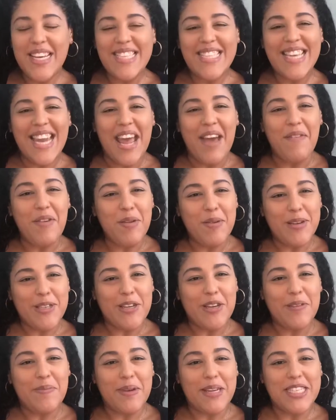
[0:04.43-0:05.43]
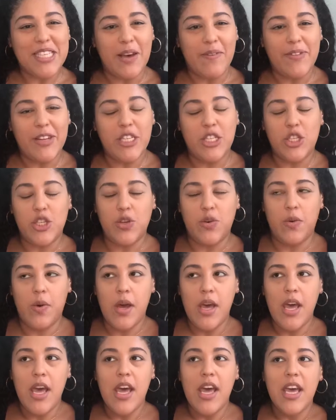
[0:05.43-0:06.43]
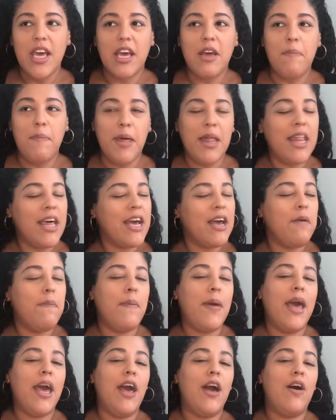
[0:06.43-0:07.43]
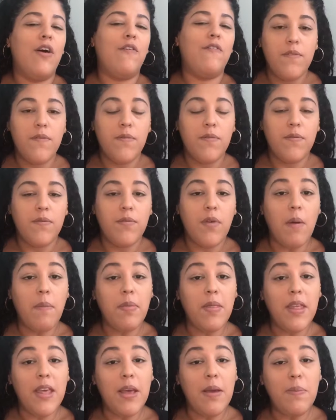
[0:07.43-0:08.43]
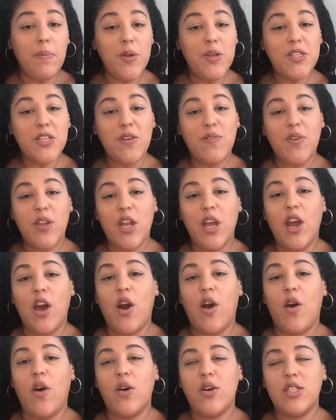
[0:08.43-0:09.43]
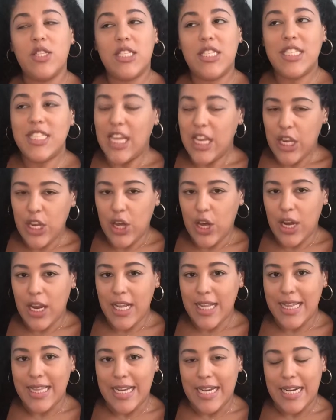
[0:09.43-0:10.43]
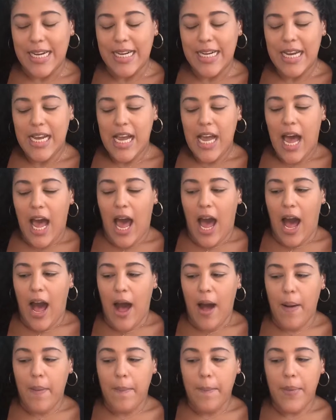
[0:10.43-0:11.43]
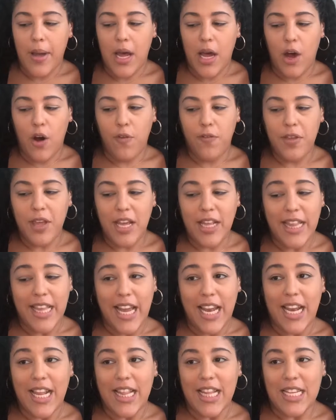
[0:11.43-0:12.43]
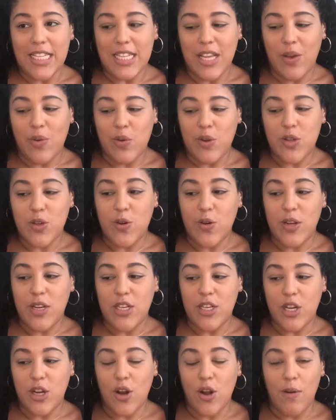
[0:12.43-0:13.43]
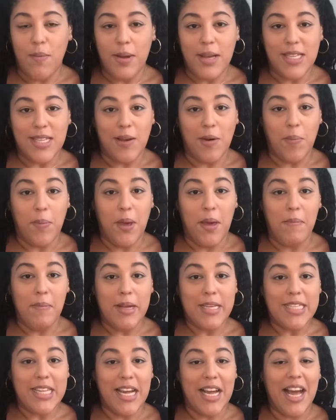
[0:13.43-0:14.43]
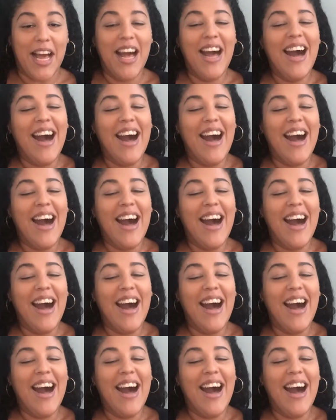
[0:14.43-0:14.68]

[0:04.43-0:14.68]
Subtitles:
Today I'm going to be turning myself into Camila Cabello from the music video Señorita. Hopefully at the end of this I will turn into her because that would be amazing.